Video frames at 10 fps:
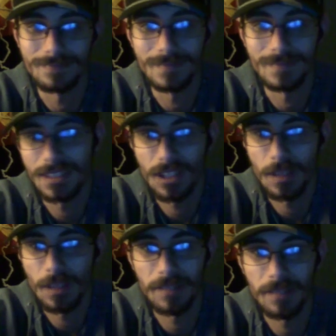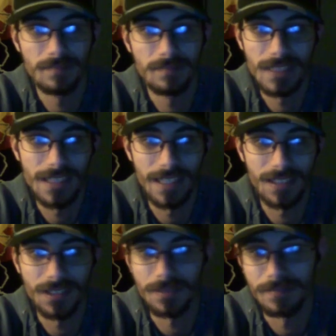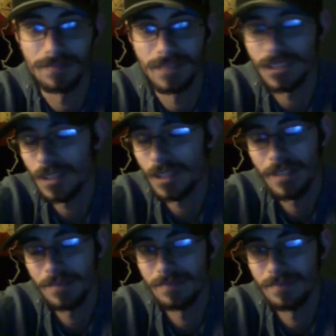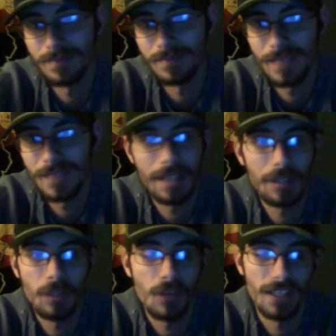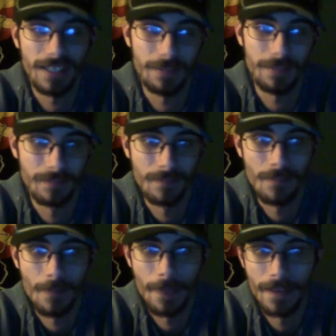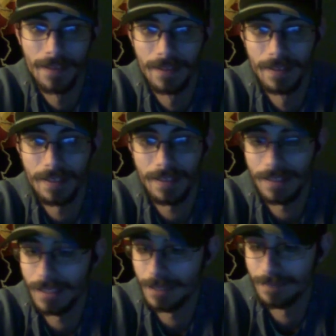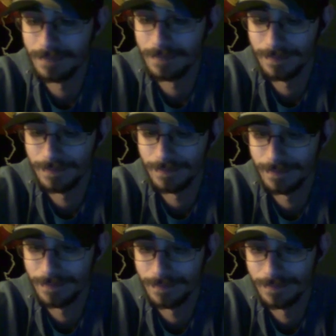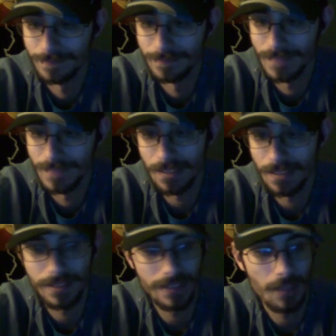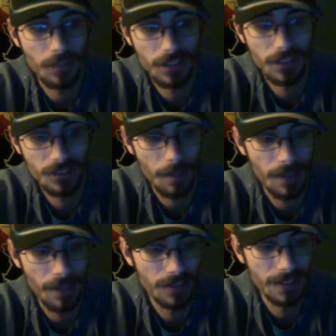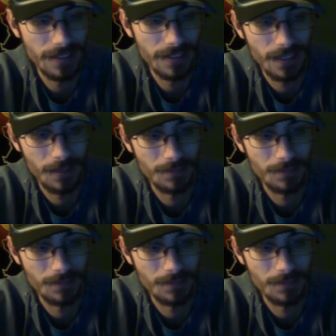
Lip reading: it's all about the taste. It's all about how you want it. Another thing that I want to talk about is I